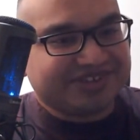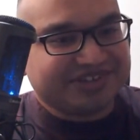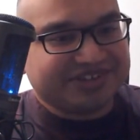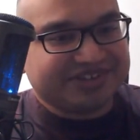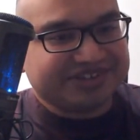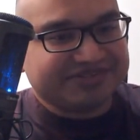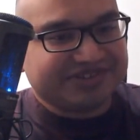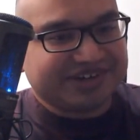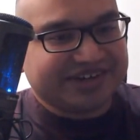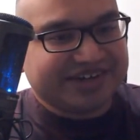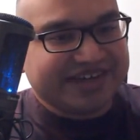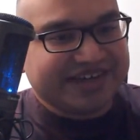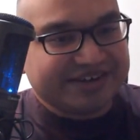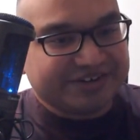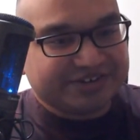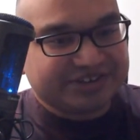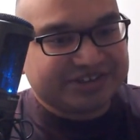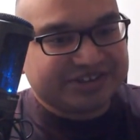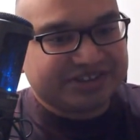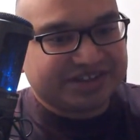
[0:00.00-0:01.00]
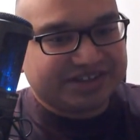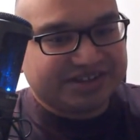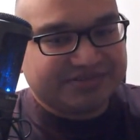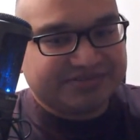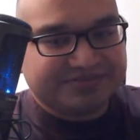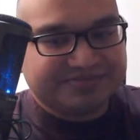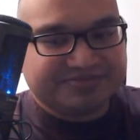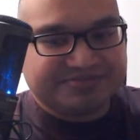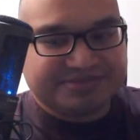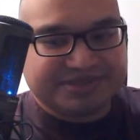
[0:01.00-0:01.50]
feels very energy
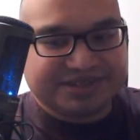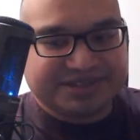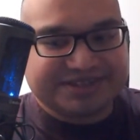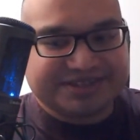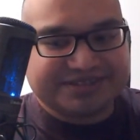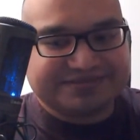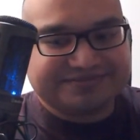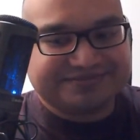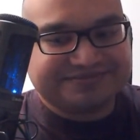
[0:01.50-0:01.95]
dom, but